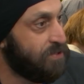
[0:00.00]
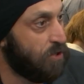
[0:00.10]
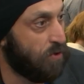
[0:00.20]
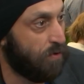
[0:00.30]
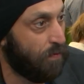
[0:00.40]

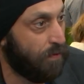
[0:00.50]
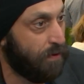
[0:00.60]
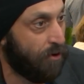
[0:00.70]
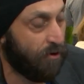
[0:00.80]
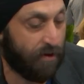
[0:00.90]
so,
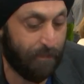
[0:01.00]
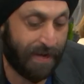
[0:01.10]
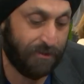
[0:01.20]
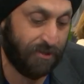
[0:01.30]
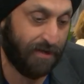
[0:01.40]
you know, you can
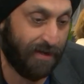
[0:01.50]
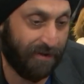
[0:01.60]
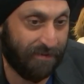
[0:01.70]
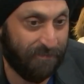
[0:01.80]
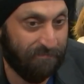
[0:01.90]
imagine
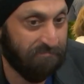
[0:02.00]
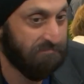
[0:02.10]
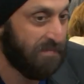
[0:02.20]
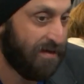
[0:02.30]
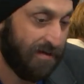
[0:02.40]
like
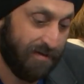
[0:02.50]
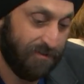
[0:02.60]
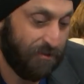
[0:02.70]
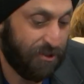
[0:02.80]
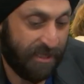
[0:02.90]

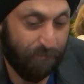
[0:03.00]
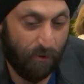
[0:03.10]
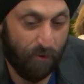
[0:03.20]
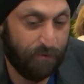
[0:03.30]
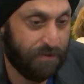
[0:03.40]

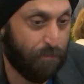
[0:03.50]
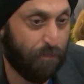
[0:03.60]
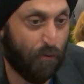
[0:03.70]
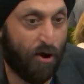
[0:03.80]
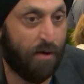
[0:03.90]
JetBlue's
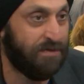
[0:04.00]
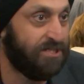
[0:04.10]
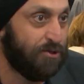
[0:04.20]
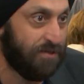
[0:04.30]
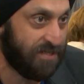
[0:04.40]

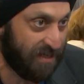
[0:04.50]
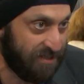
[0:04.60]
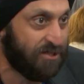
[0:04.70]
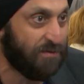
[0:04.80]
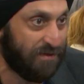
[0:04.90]
promise to its
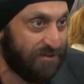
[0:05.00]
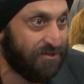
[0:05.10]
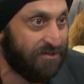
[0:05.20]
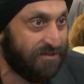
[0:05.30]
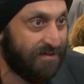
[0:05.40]

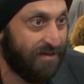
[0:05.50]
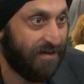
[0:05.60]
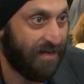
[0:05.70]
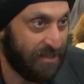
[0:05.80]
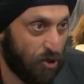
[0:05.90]
customers
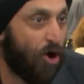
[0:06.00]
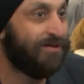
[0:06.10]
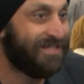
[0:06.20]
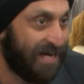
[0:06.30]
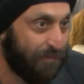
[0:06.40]
is
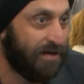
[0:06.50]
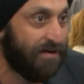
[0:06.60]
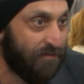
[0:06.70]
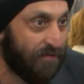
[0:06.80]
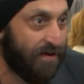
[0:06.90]
on-time
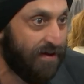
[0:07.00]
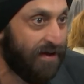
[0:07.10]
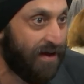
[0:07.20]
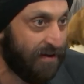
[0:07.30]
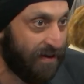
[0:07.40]
delivery
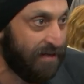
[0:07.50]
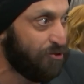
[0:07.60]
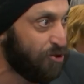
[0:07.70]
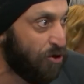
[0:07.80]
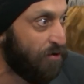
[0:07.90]
and
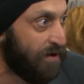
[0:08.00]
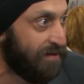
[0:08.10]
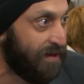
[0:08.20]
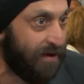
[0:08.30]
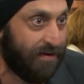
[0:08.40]

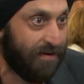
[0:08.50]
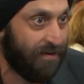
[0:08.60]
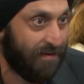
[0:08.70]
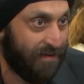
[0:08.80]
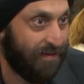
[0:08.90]
ensuring that
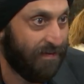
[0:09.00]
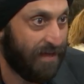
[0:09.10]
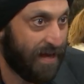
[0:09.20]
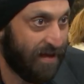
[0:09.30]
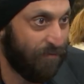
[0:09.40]

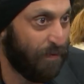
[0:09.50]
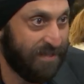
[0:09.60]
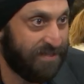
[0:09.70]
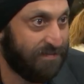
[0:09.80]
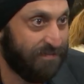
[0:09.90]

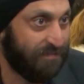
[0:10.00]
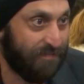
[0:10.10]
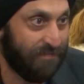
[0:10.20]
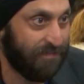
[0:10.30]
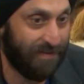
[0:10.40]
everybody's
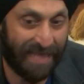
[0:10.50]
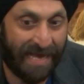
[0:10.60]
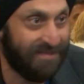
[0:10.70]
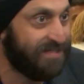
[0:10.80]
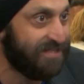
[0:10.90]

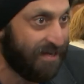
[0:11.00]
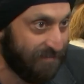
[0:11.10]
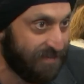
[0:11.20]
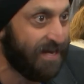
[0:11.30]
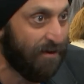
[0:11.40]
lands
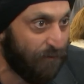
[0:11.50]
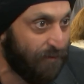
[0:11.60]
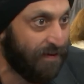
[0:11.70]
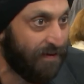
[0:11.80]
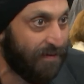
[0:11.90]

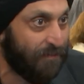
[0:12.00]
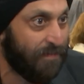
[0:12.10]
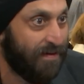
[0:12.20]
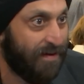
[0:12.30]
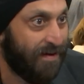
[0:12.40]
safely
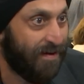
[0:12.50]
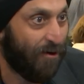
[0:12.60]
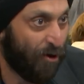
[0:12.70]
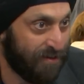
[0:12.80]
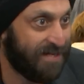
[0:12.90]
on